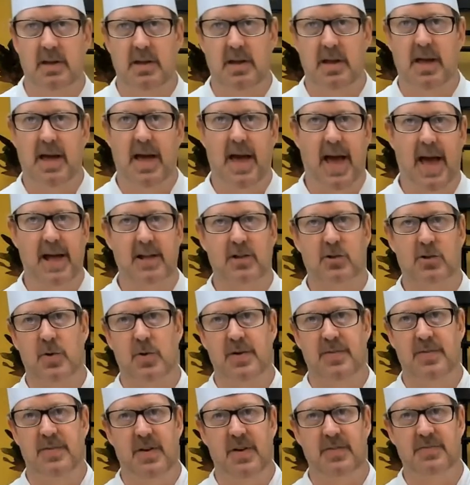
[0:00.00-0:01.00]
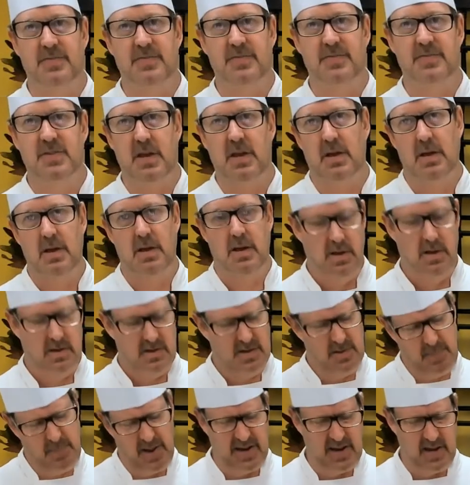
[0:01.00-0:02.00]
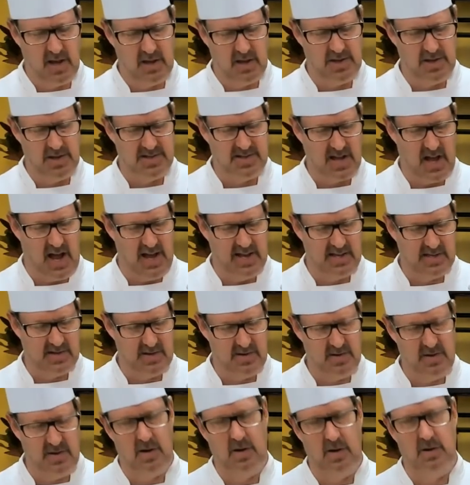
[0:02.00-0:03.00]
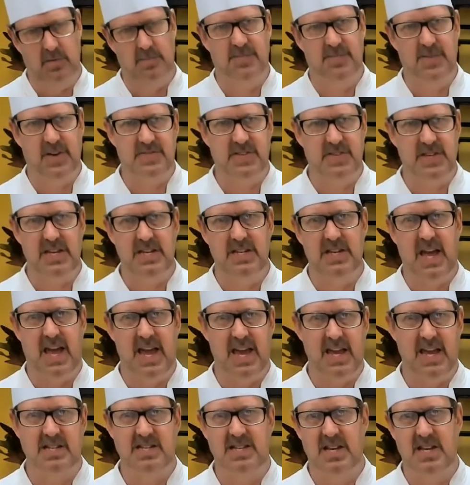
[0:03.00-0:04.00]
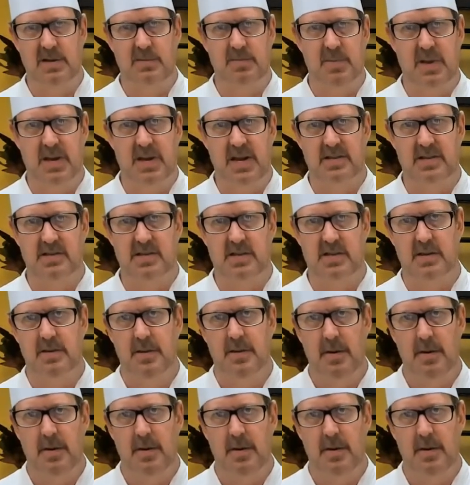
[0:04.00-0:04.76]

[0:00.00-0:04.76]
at 350, depending on the size, you know, 15 to 18 minutes,